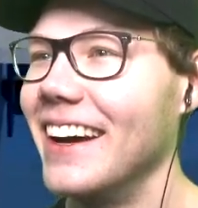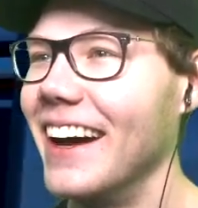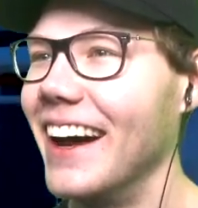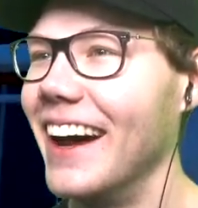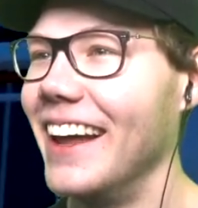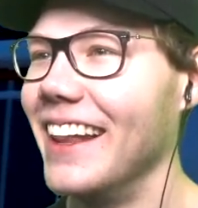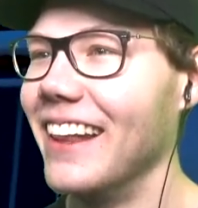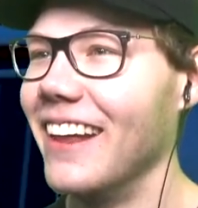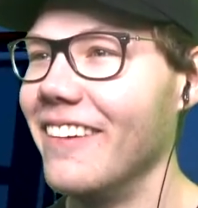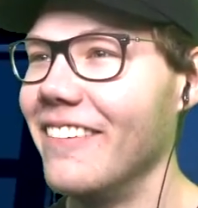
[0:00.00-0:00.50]

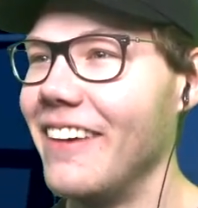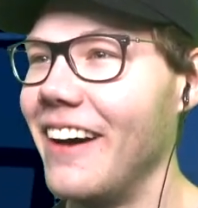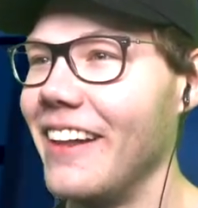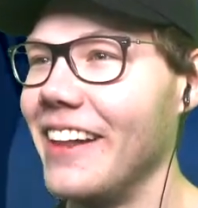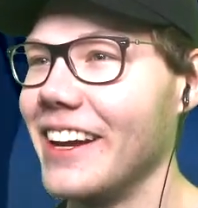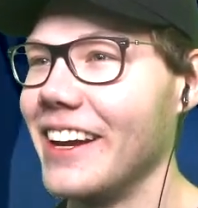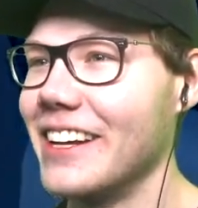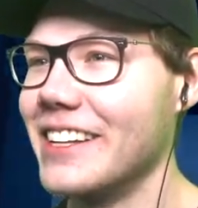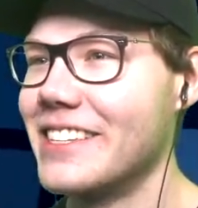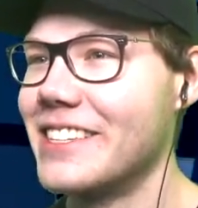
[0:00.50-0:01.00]
I love how
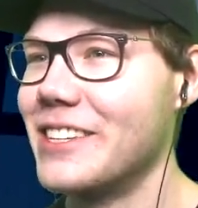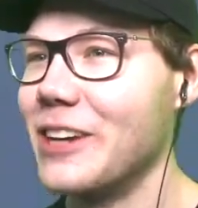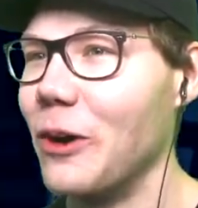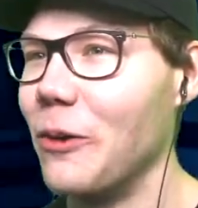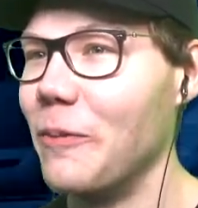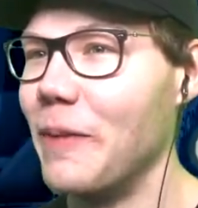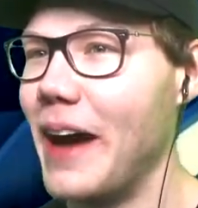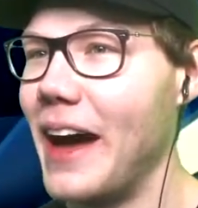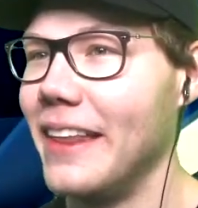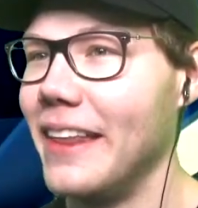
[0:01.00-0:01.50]
they get so
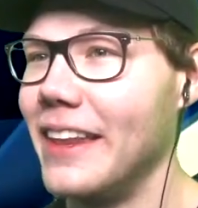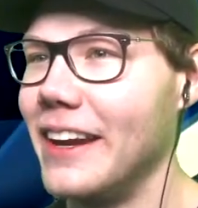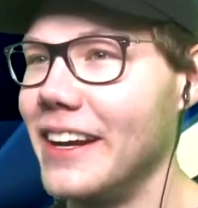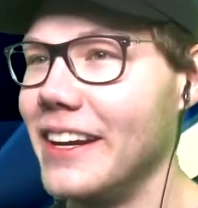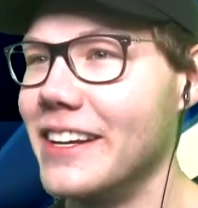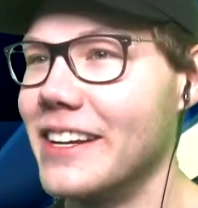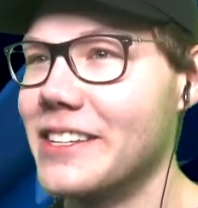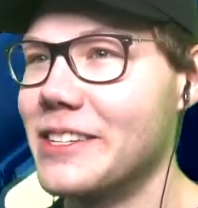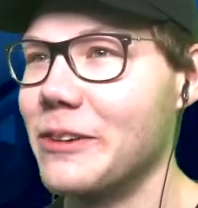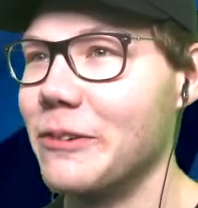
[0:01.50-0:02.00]
mad that he
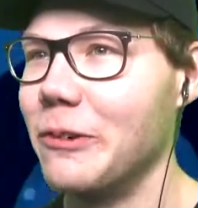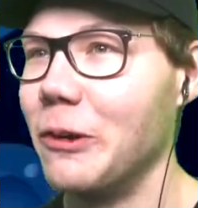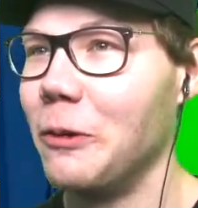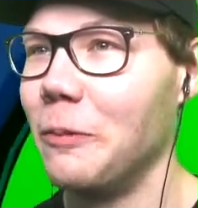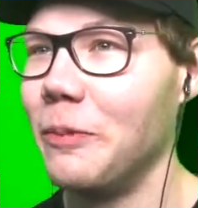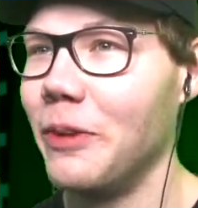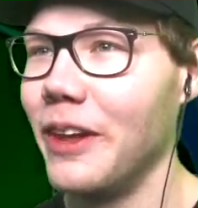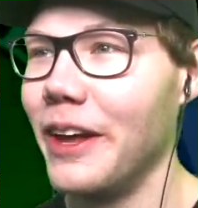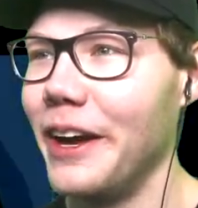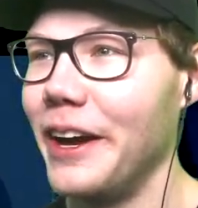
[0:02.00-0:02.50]
doesn't
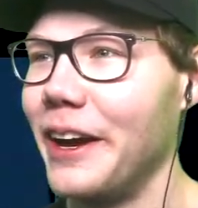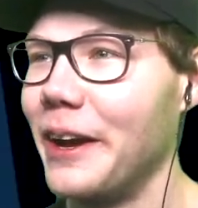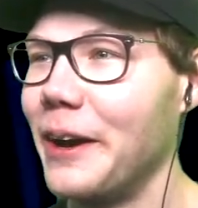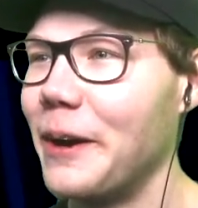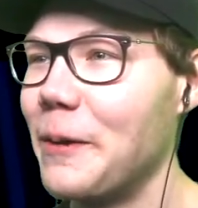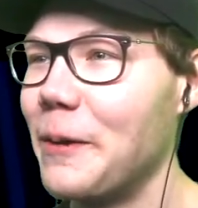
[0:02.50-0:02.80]
roleplay.